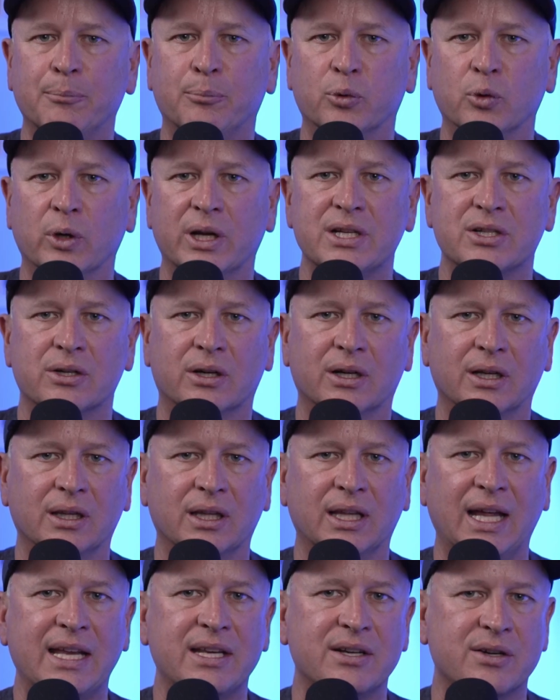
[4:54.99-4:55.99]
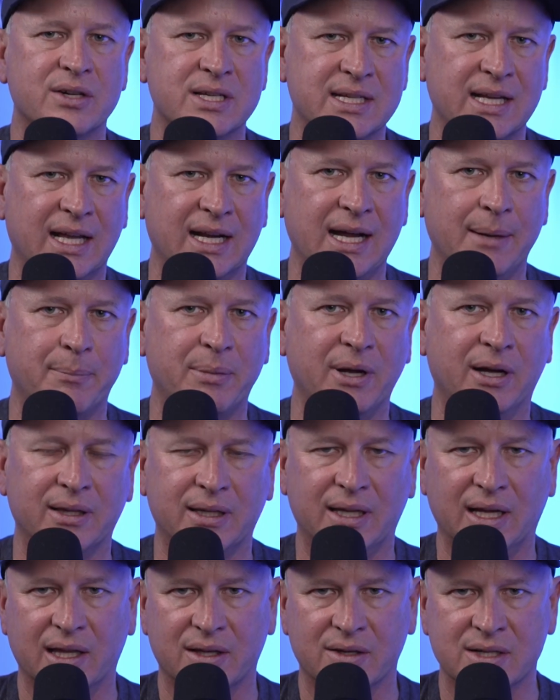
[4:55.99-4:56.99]
bridge or a lender set up
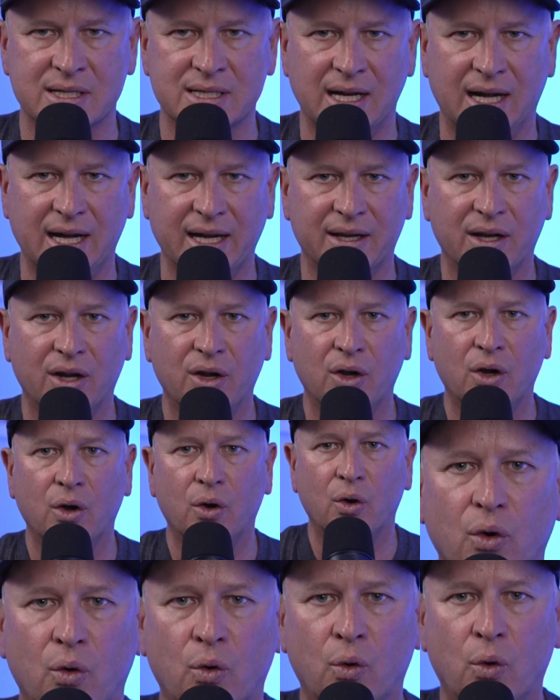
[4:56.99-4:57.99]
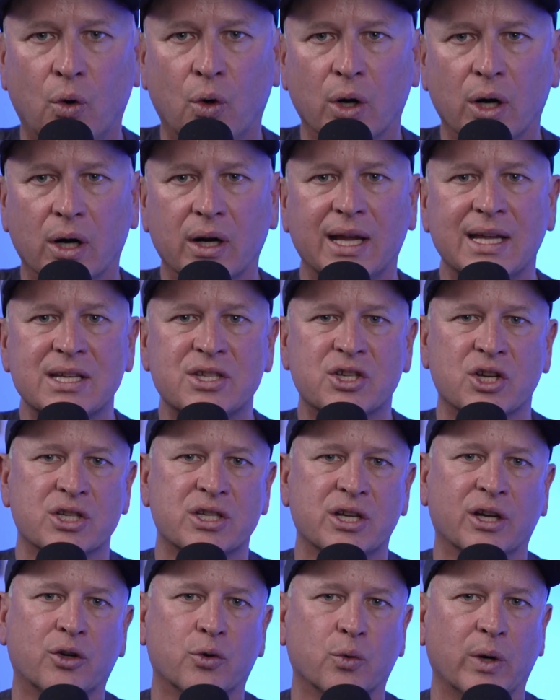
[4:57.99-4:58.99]
on the other side. or it's
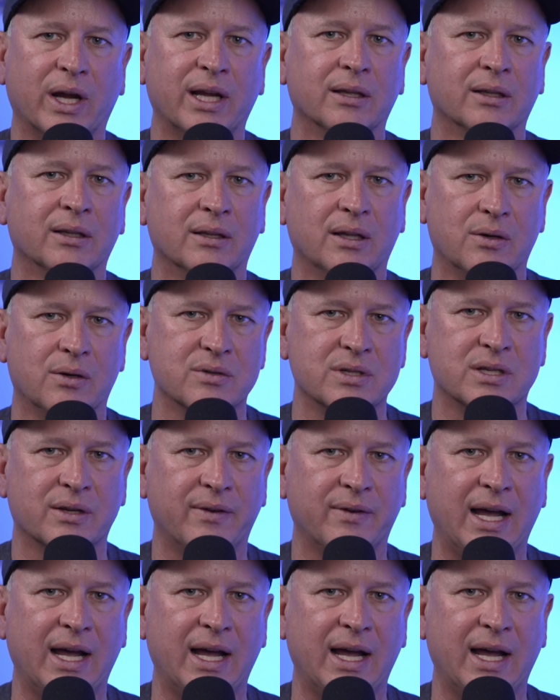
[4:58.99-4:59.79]
just a great loan to